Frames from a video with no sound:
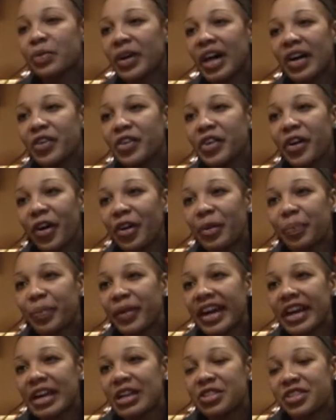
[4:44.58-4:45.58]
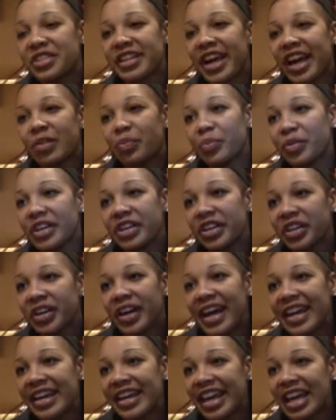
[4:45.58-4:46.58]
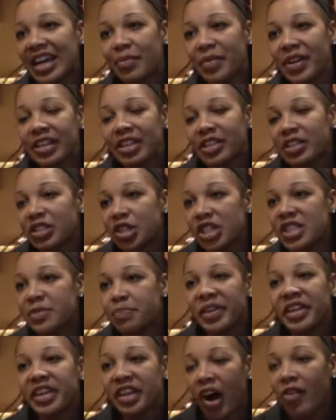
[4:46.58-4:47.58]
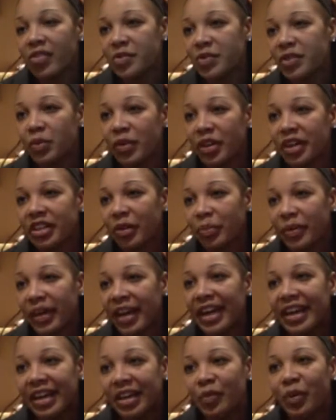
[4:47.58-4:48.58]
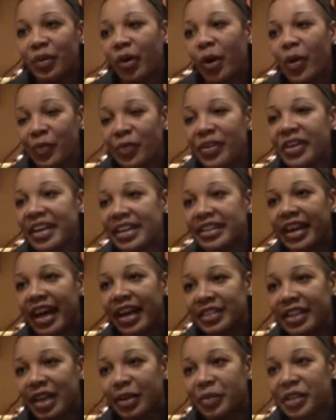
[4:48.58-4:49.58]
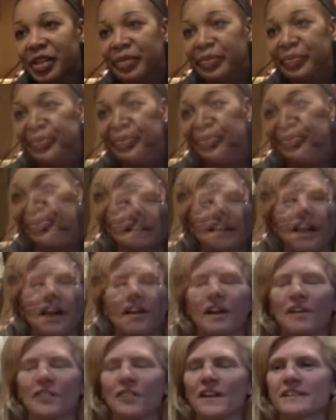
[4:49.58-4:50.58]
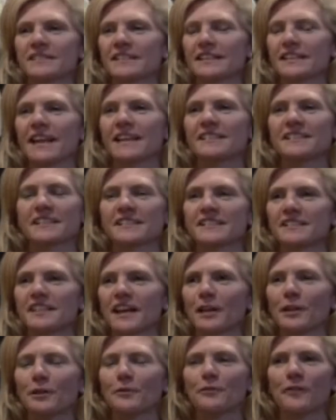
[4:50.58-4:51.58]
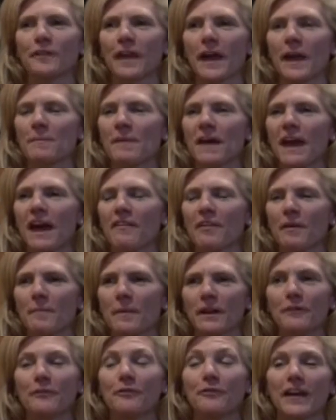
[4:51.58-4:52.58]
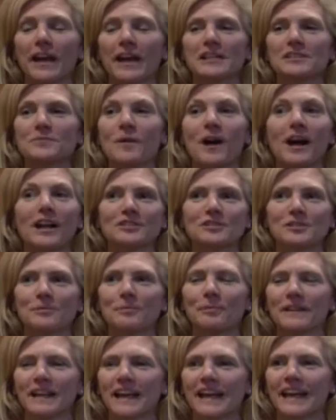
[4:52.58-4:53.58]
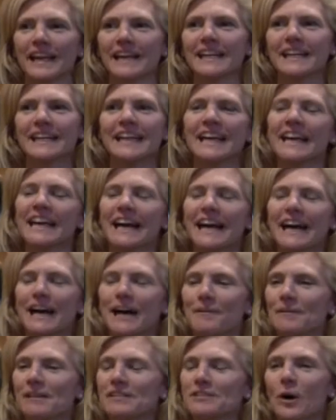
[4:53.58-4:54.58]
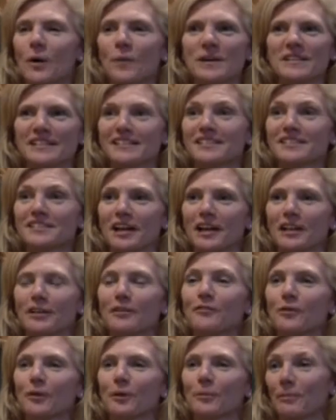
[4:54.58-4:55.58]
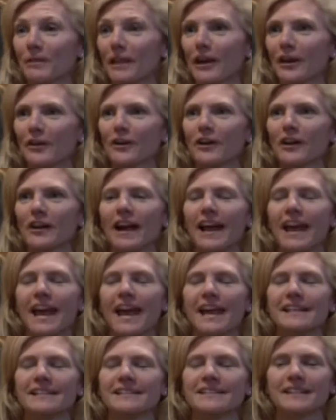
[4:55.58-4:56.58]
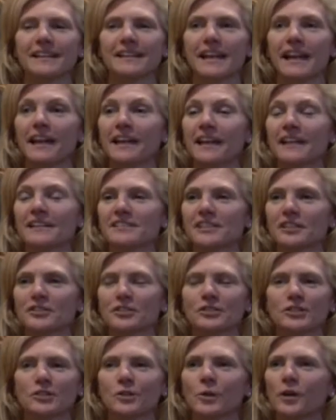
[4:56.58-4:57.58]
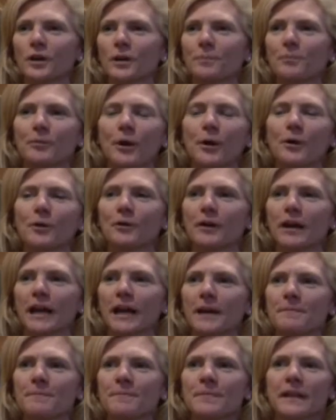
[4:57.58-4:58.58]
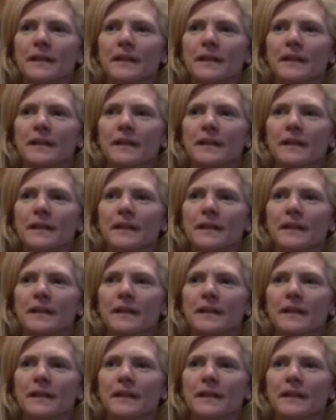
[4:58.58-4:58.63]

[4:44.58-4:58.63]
wherever you go to play, you just got to bring your A game and just be comfortable where you're playing, and we'll hopefully get that W. Oh, I think it's, exciting for them to have that many fans watch them play. Um, it's always exciting for a player. And Connecticut's such a storied program.